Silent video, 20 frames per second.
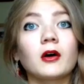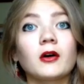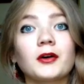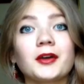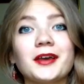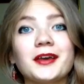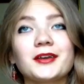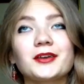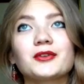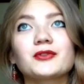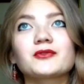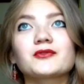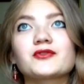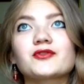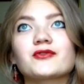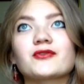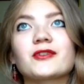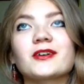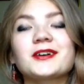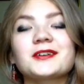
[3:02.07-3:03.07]
okay your
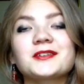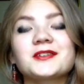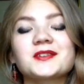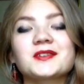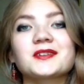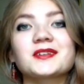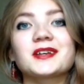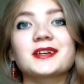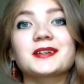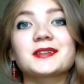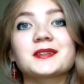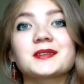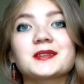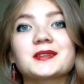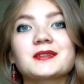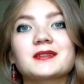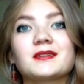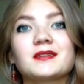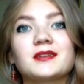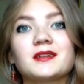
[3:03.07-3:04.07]

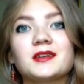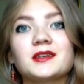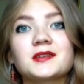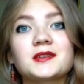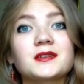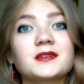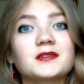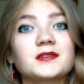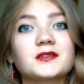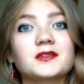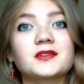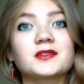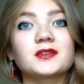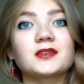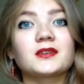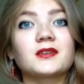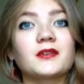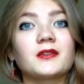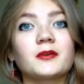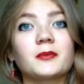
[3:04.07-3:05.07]
trustness isn't
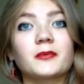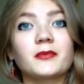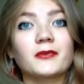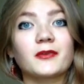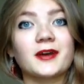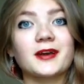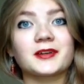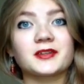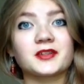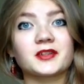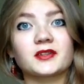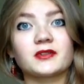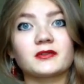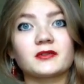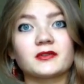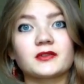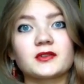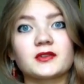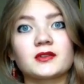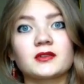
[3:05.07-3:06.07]
the
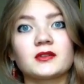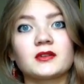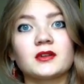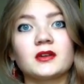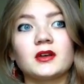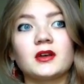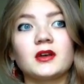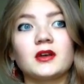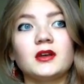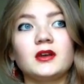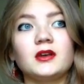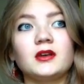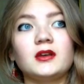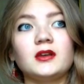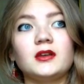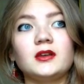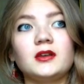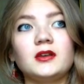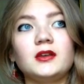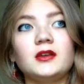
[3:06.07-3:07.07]
present
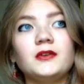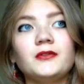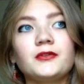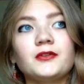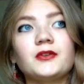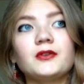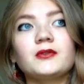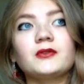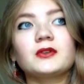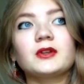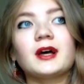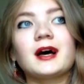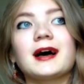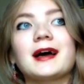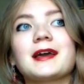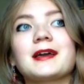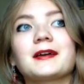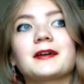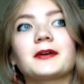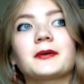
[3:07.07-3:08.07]
if you
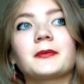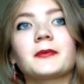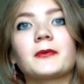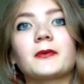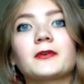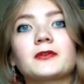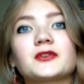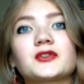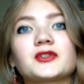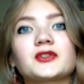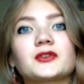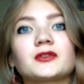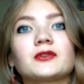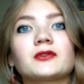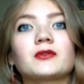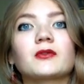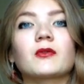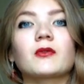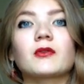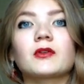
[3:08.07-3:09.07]
like a person
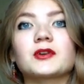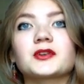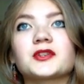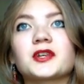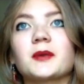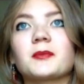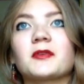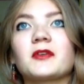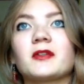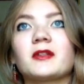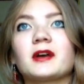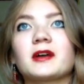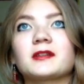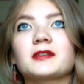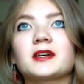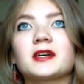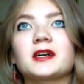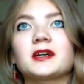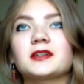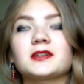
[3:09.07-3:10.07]
or something like
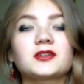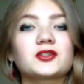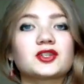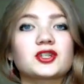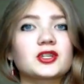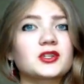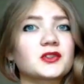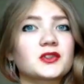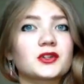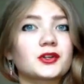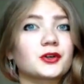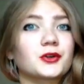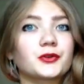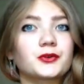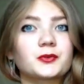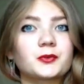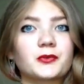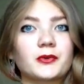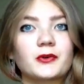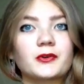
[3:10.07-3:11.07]
that it's just a
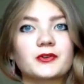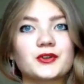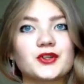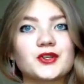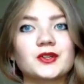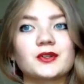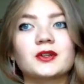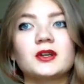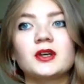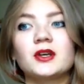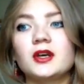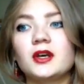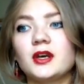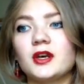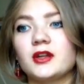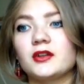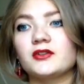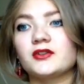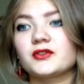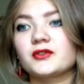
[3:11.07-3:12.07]
good person
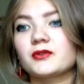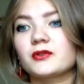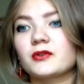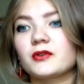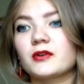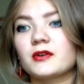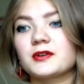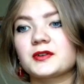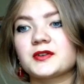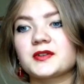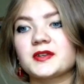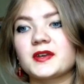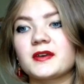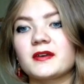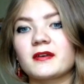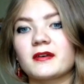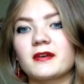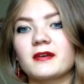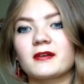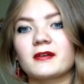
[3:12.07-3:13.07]
and you're
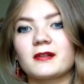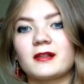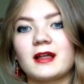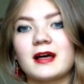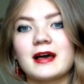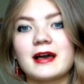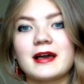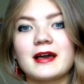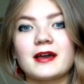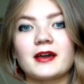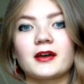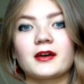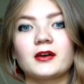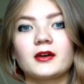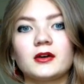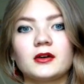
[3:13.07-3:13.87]
thinking like